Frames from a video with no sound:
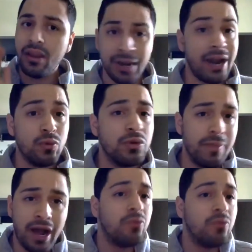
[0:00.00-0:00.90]
But I would,
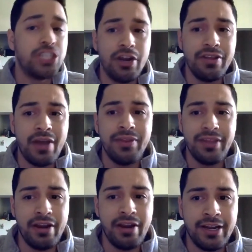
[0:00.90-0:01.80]
I would share that with
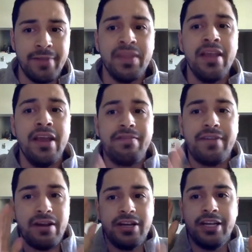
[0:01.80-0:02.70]
Erika. If
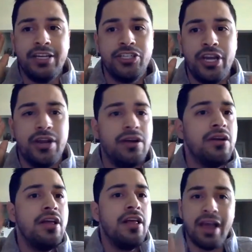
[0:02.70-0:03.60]
Erika can share
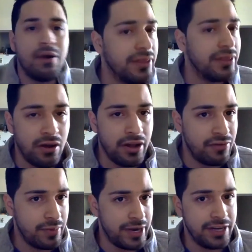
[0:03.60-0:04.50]
that with all
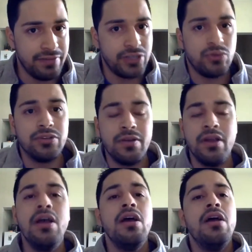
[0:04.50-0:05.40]
everybody individuals,
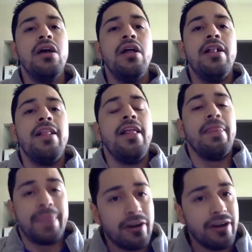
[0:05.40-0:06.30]

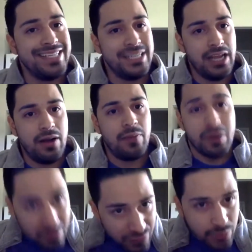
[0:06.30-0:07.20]
there is a
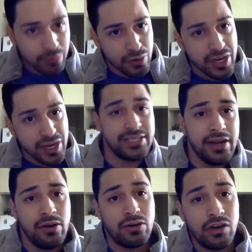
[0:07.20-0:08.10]
few priests
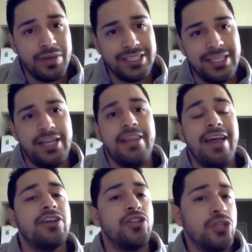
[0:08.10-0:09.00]
in Oklahoma City
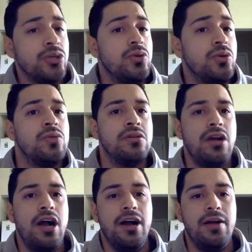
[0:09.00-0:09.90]
that do
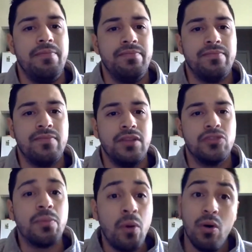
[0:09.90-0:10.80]
um,
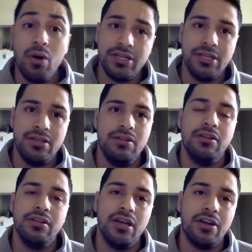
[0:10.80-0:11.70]
support
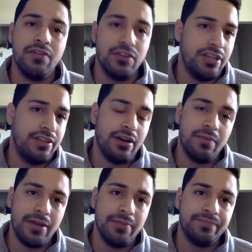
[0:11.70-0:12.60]
the conversion
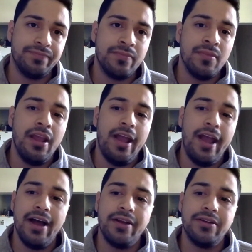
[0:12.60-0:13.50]
therapy,
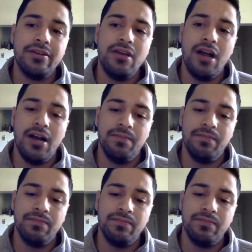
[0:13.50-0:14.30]
and um,